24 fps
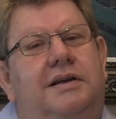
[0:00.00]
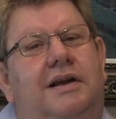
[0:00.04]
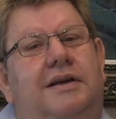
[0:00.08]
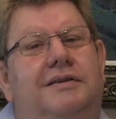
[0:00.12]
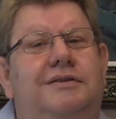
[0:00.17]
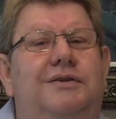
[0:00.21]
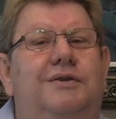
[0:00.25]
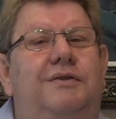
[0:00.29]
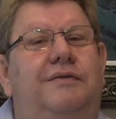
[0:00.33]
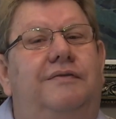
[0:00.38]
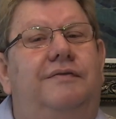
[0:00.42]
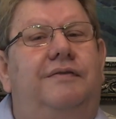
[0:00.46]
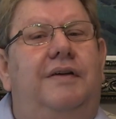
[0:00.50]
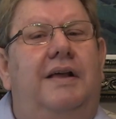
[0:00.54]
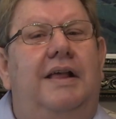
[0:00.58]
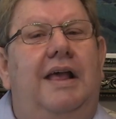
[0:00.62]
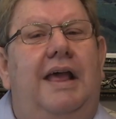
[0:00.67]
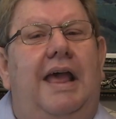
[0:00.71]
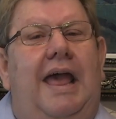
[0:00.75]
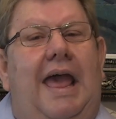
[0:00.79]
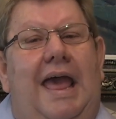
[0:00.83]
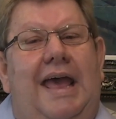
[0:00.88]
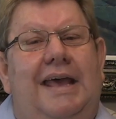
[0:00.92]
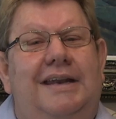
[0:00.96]
you know, sort of
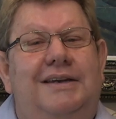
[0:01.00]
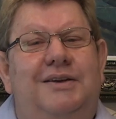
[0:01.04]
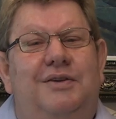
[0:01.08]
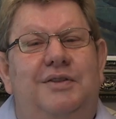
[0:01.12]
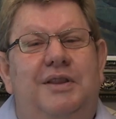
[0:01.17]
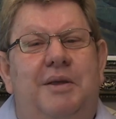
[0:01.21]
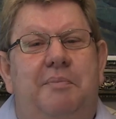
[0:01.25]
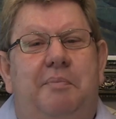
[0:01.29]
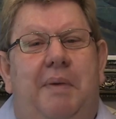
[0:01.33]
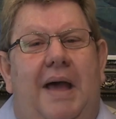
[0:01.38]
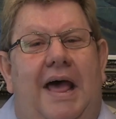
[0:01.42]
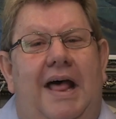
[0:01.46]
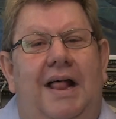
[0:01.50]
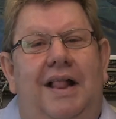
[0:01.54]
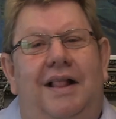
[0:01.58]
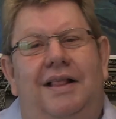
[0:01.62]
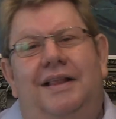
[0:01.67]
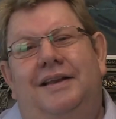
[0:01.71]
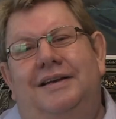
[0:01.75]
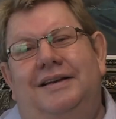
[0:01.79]
hand on the bell,